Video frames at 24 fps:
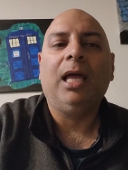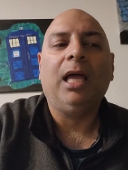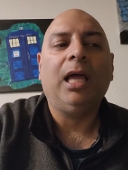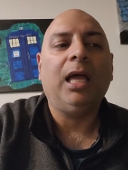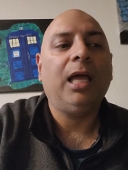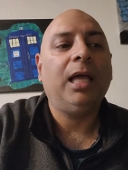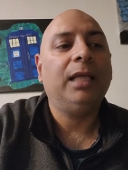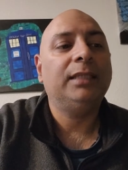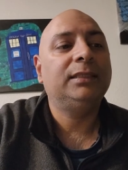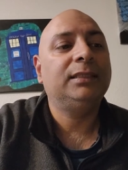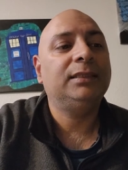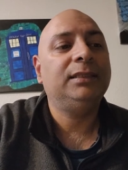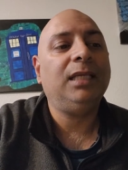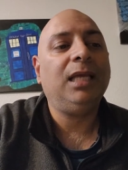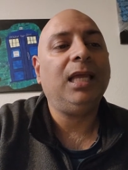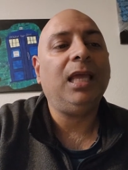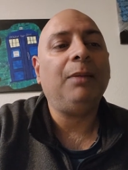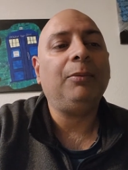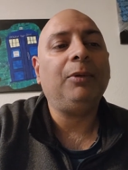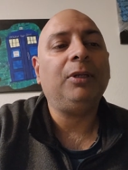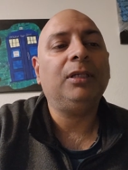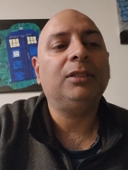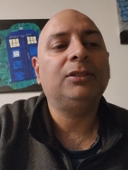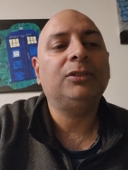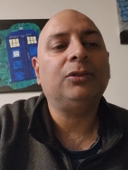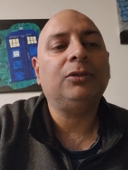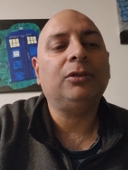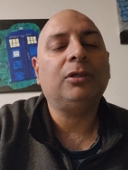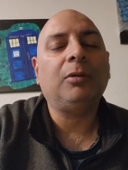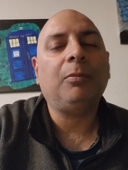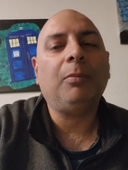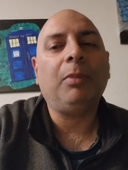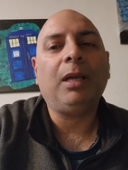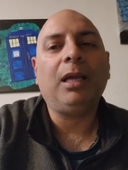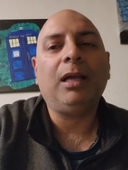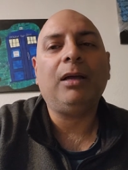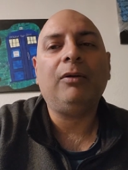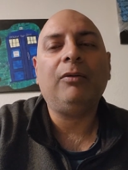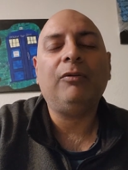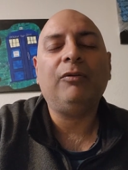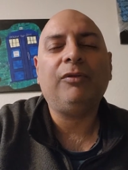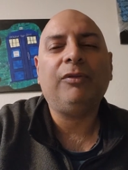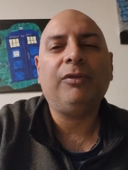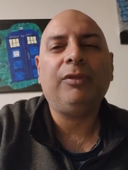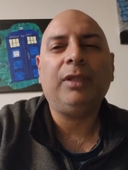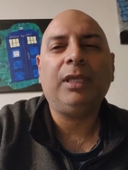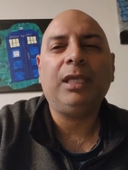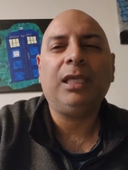Uh, today I'm going to talk
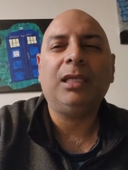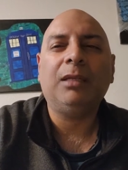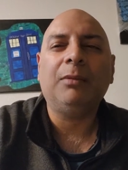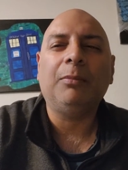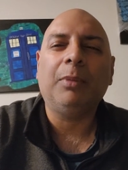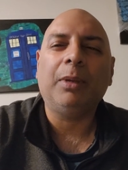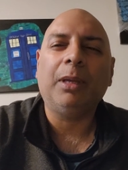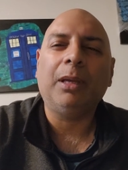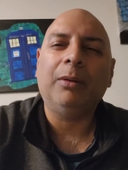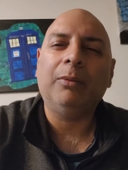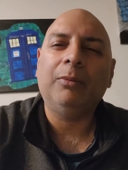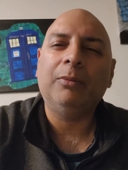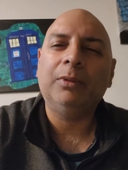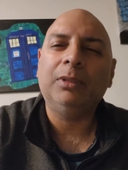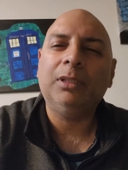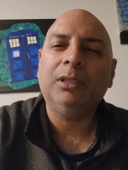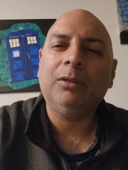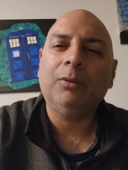about thinking about,